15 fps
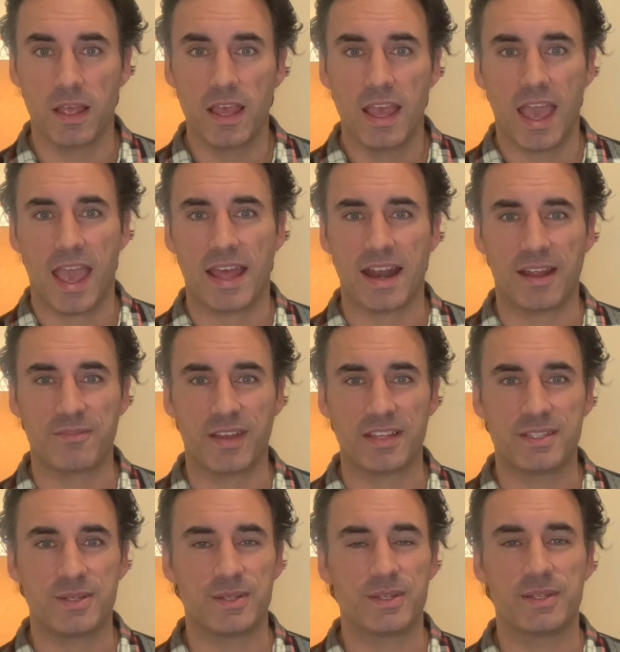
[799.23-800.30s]
And I invite
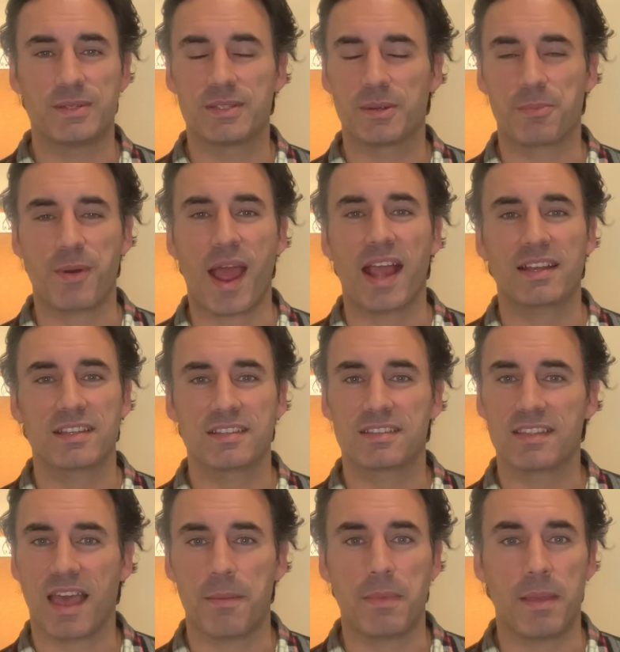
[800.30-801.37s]
you to practice
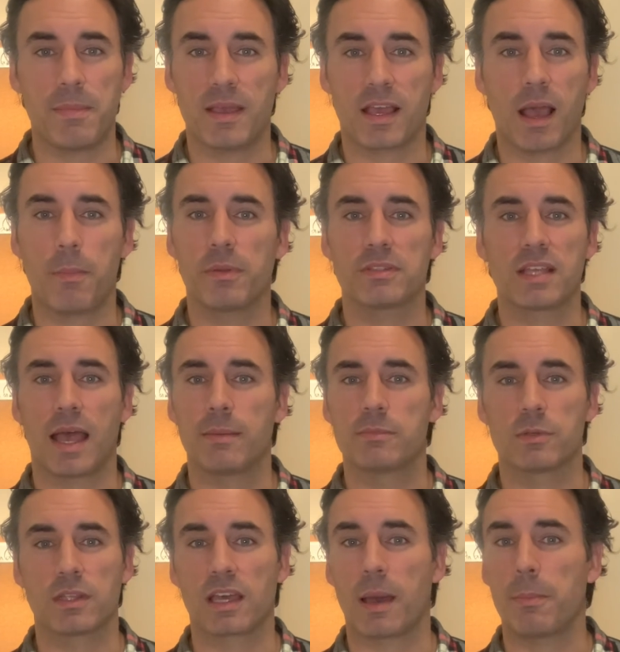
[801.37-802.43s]
that maybe a couple times
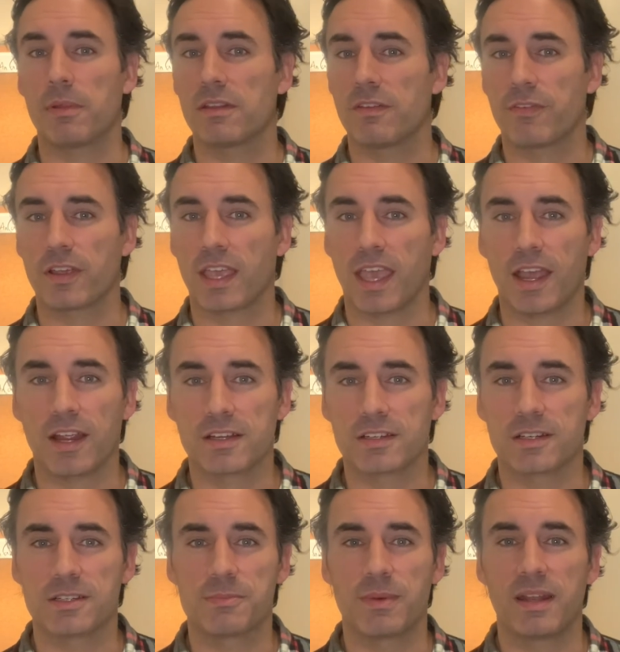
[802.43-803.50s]
with a couple of different
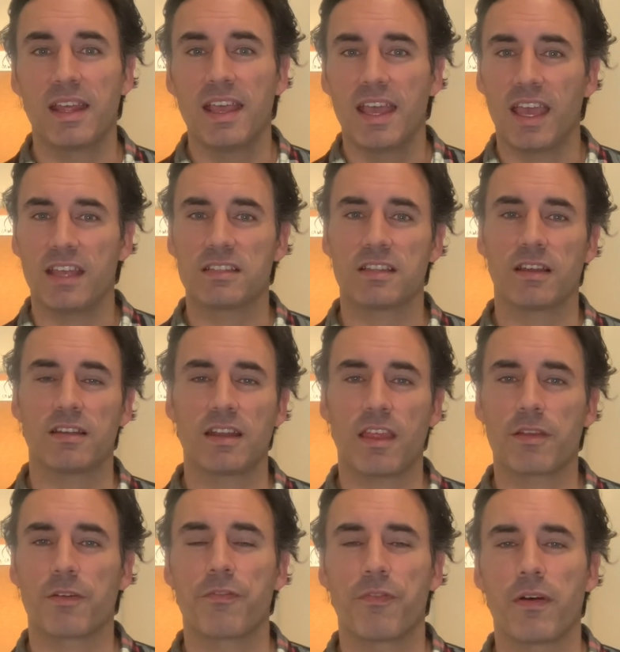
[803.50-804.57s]
characters, but it's
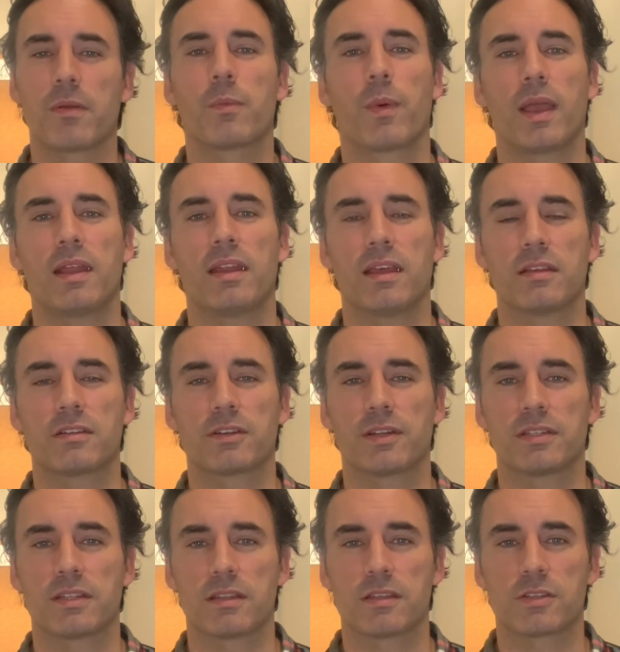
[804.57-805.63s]
another fun way to enter
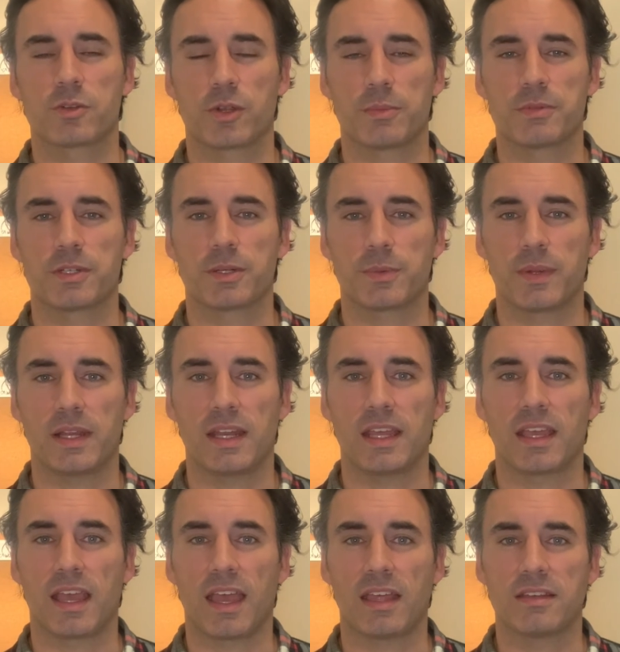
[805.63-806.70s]
into the scripture
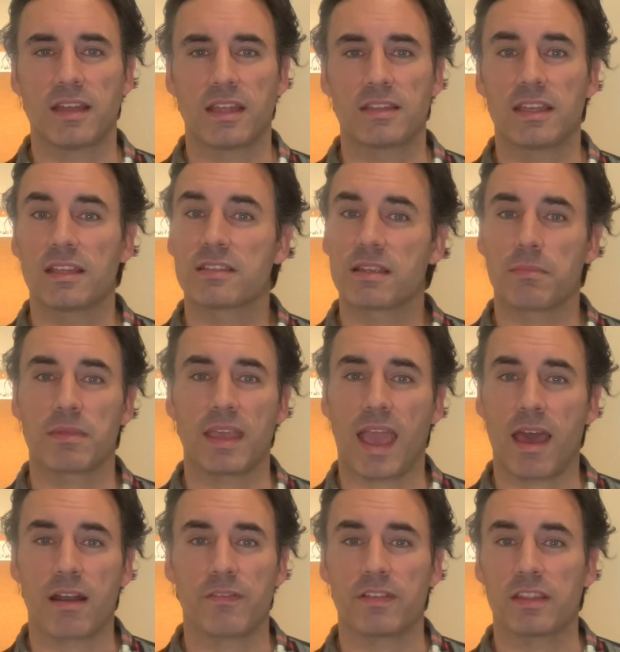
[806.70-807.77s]
reading and get something
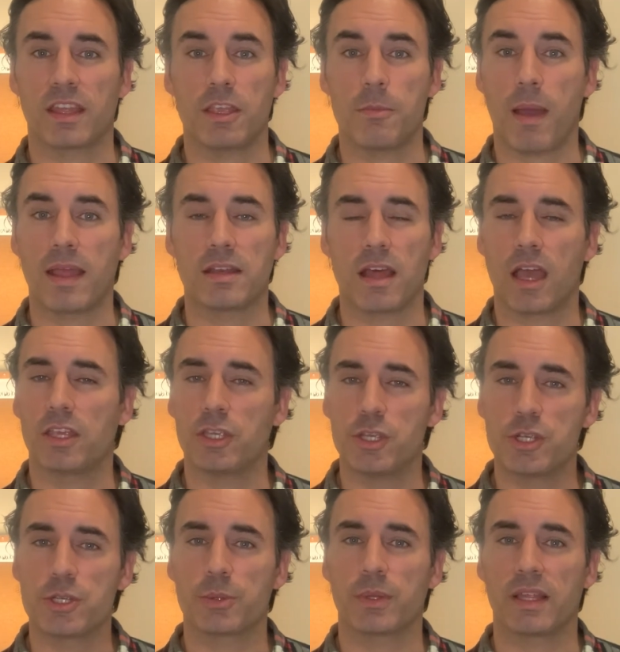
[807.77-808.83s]
out of it that you might not
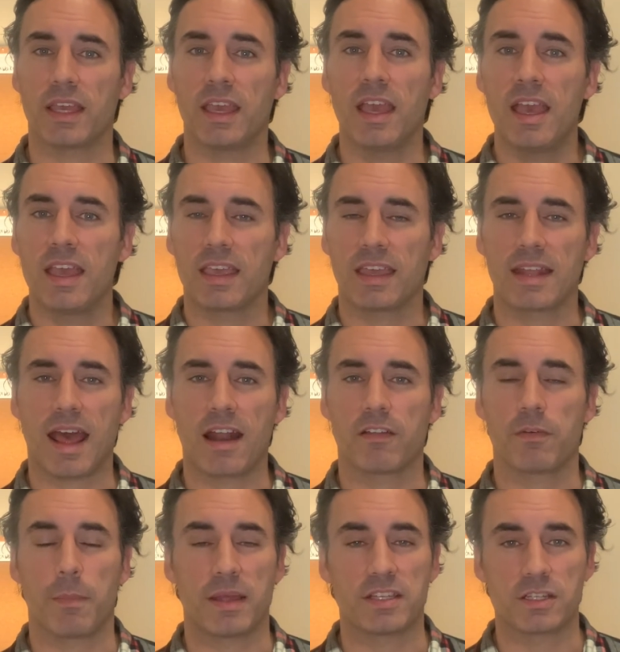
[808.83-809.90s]
usually get out of
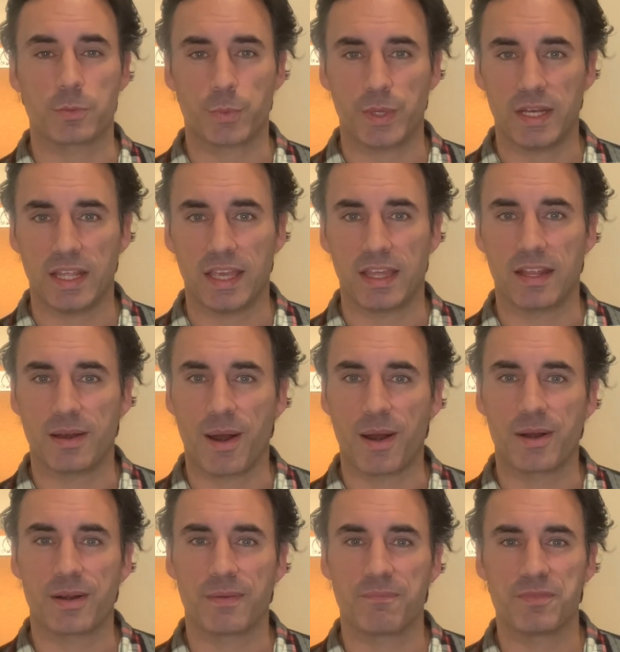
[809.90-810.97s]
it by just reading it in
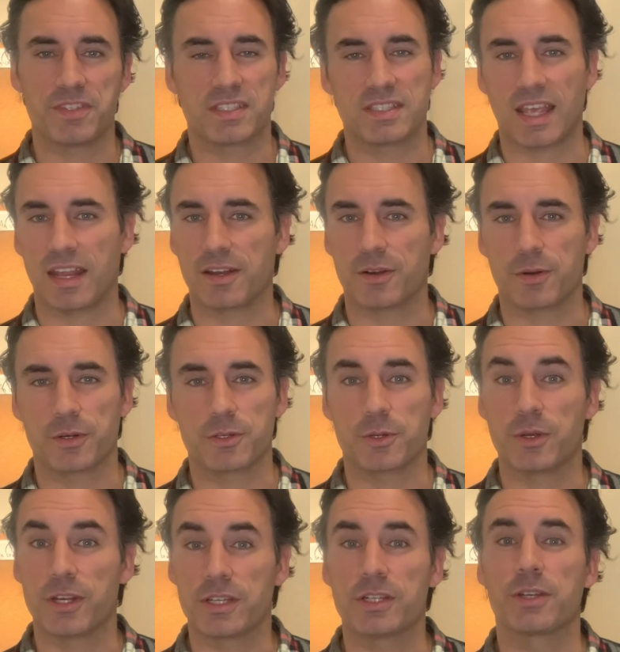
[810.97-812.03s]
our standard or
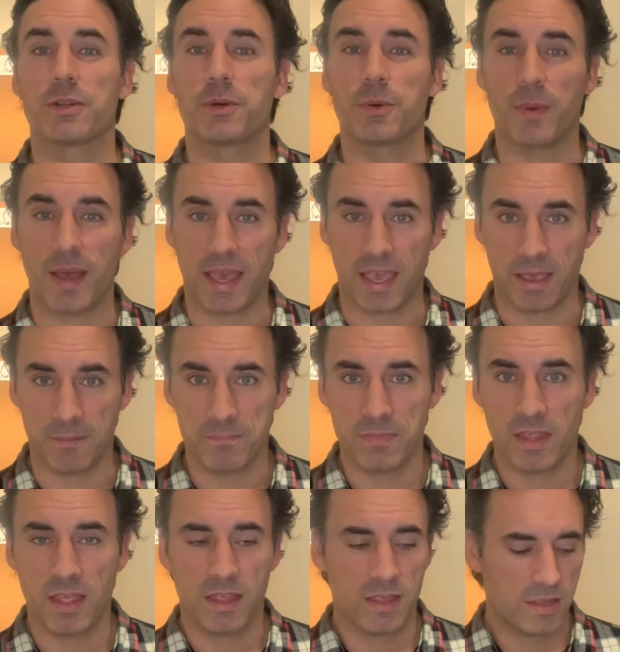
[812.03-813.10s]
traditional way.
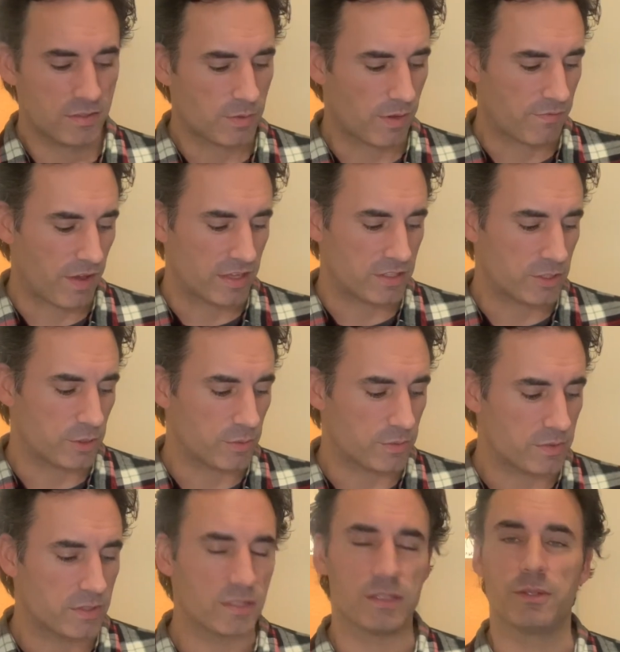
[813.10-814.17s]
So I invite you
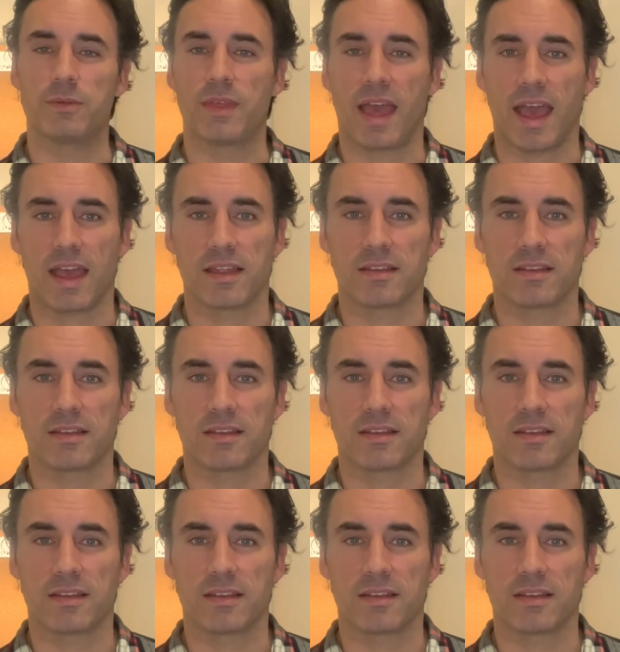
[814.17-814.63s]
to do that.